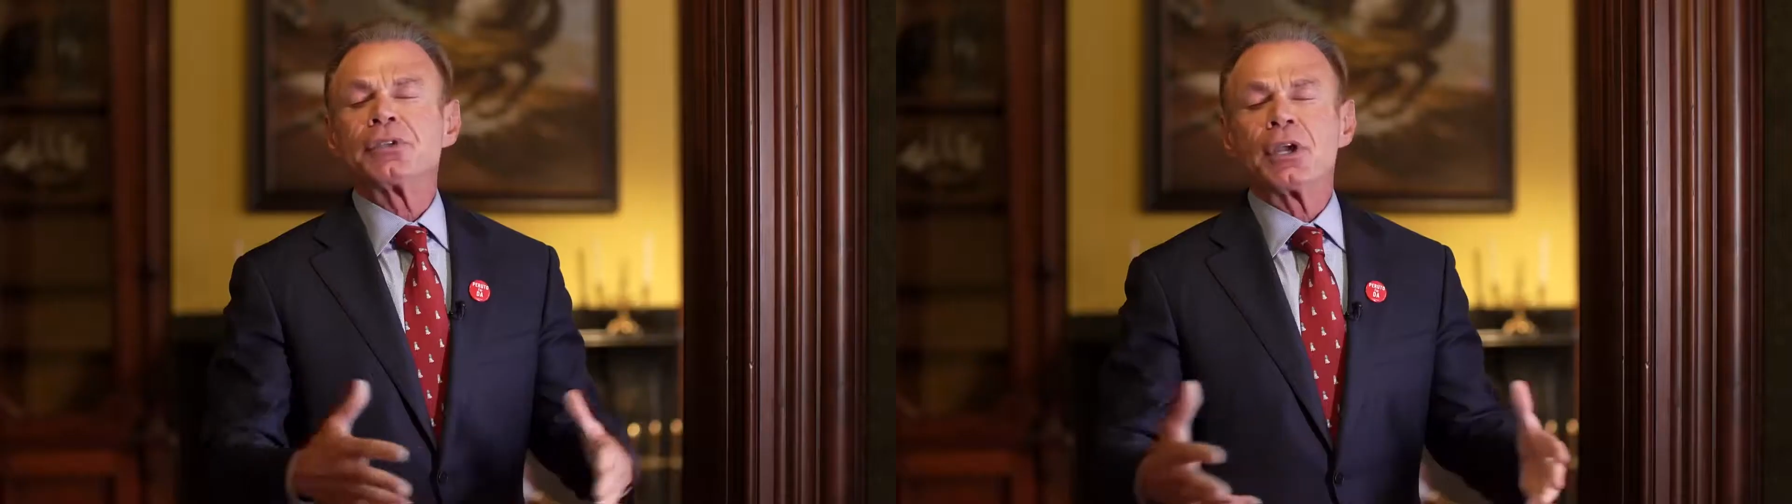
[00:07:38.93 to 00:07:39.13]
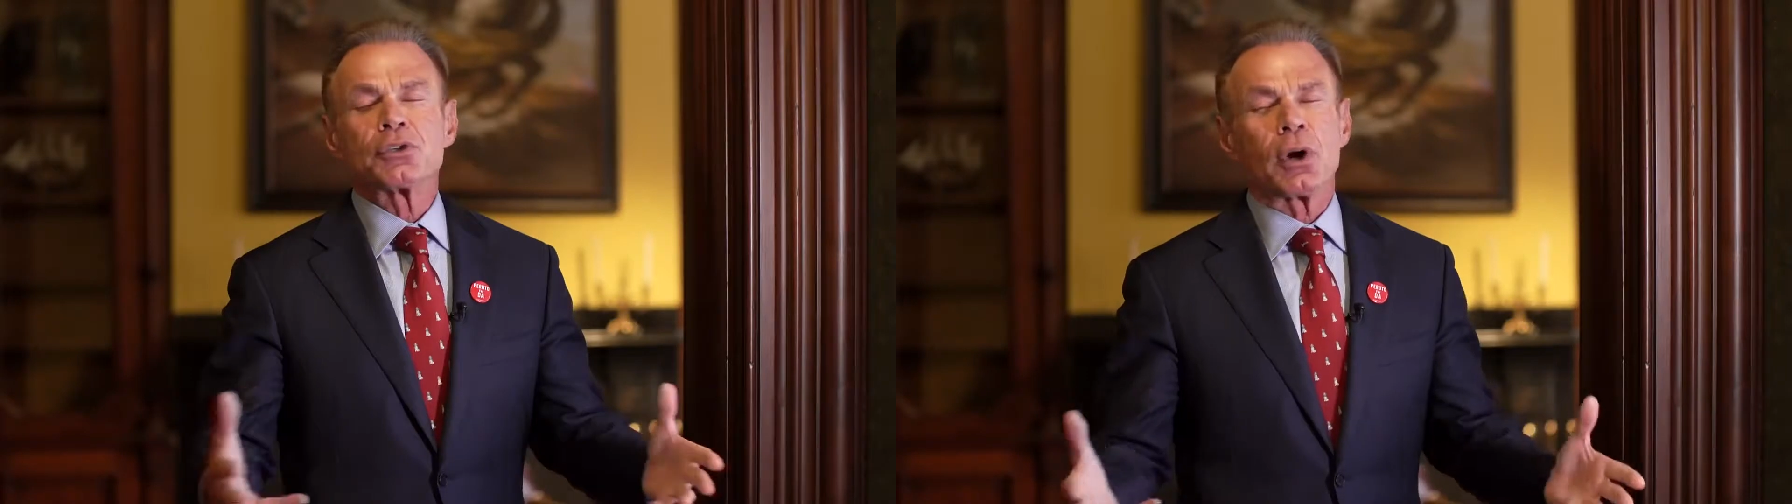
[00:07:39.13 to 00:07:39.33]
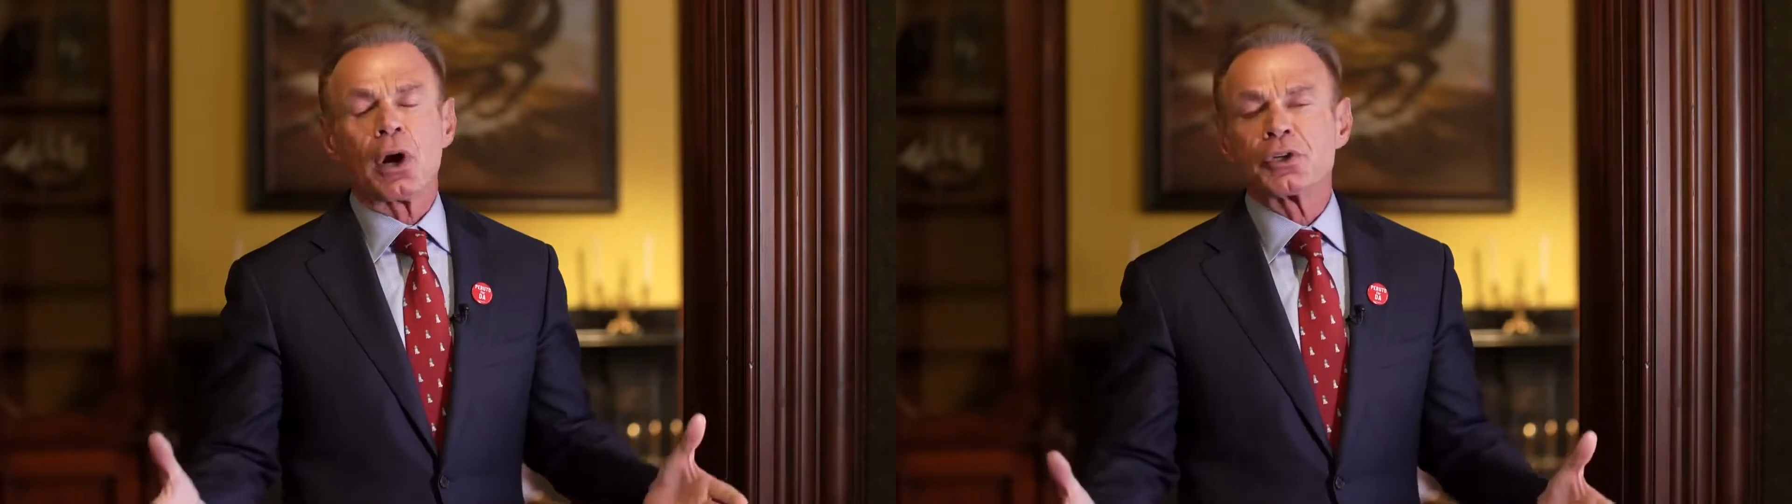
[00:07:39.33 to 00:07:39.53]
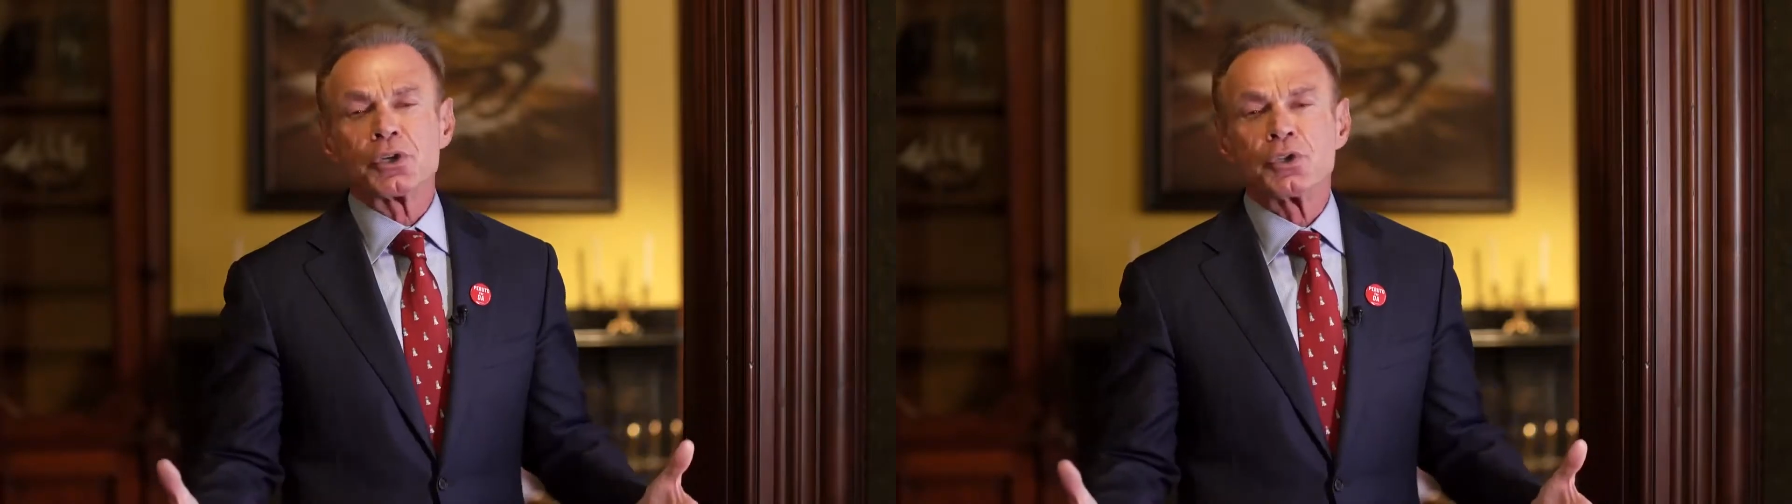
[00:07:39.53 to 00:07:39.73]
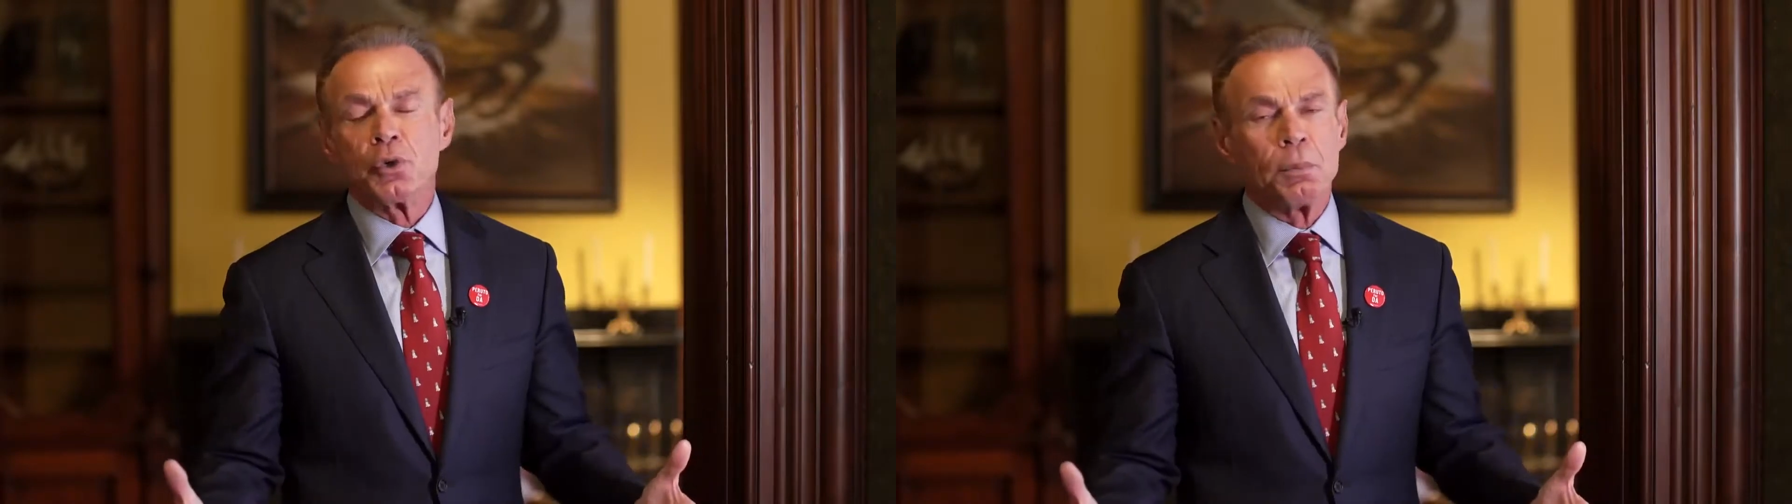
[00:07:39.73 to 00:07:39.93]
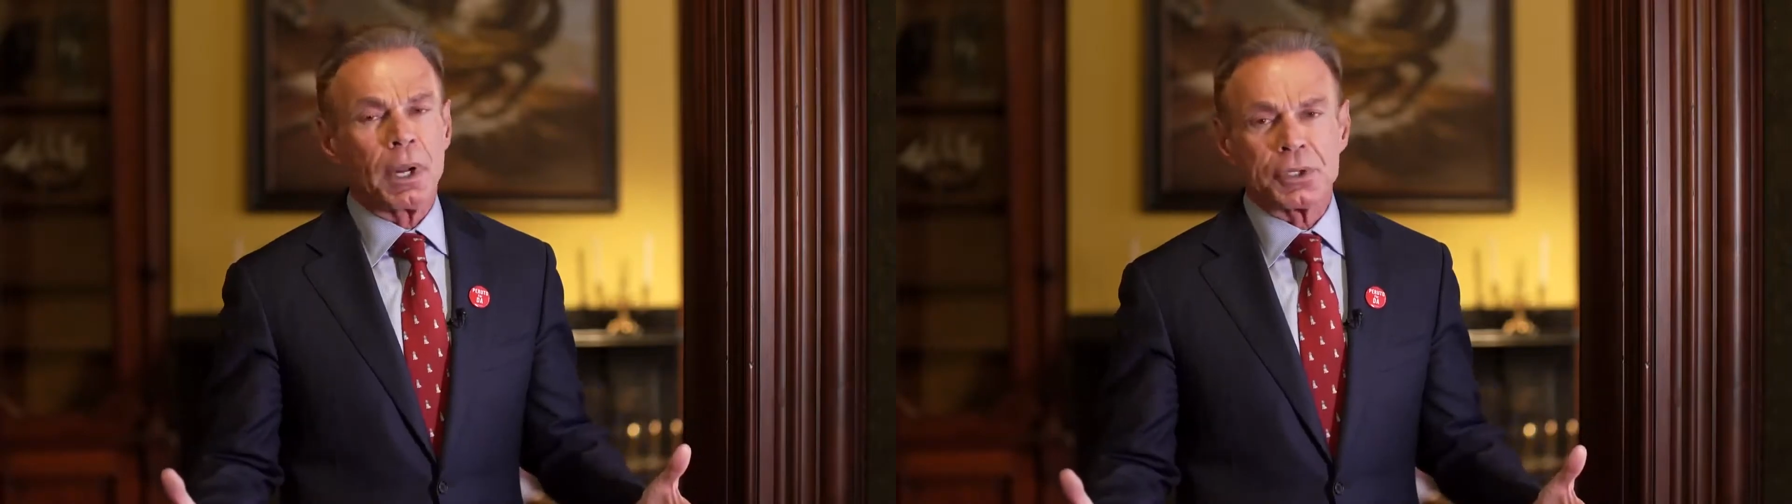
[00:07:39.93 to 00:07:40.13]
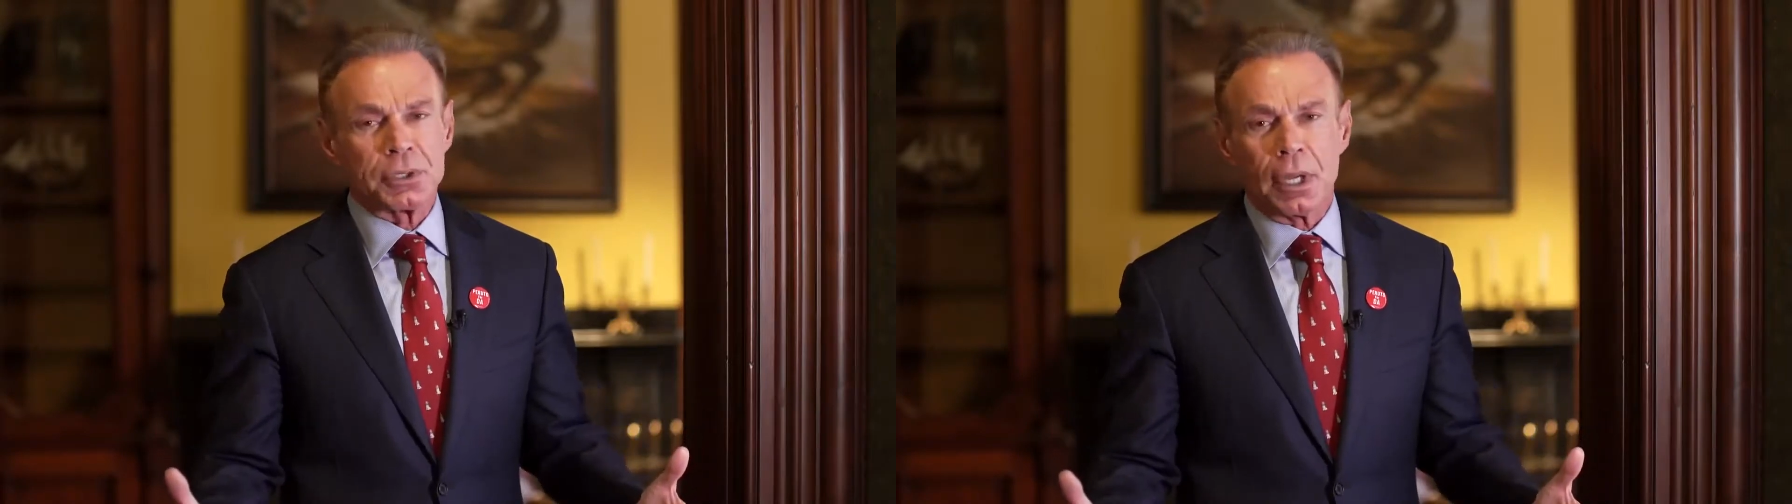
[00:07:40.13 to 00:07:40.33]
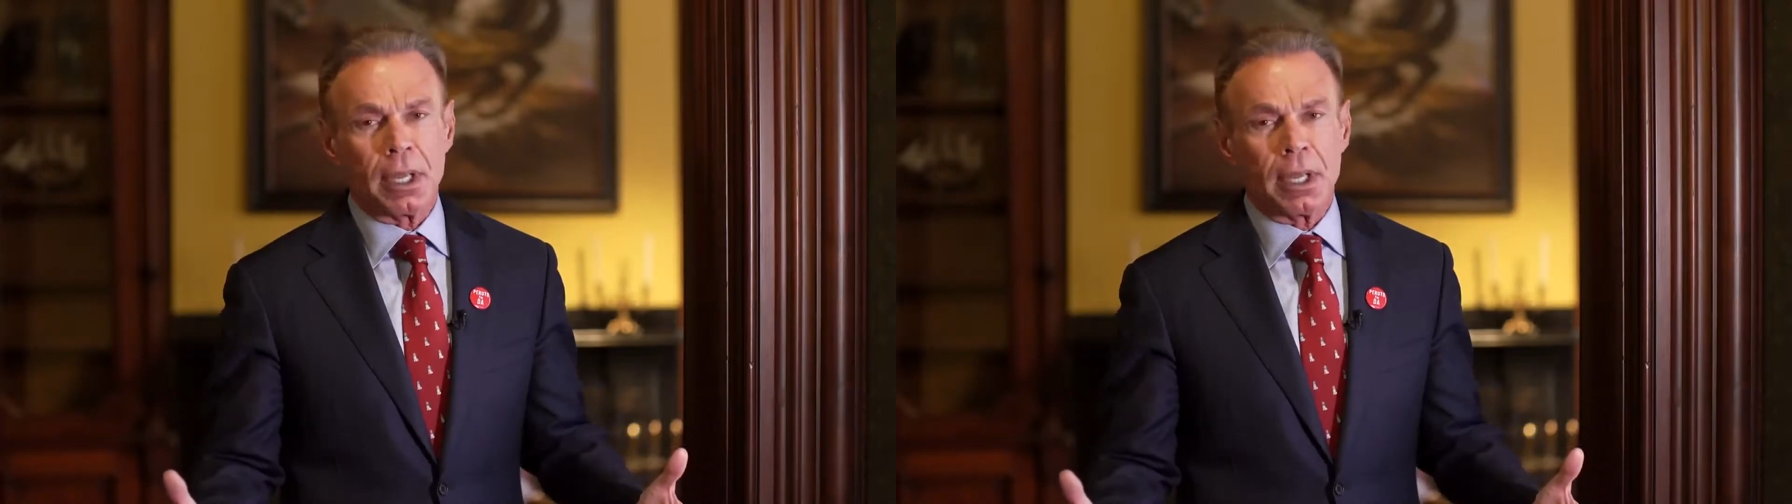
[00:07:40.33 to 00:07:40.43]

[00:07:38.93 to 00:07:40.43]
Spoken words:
things are just too much,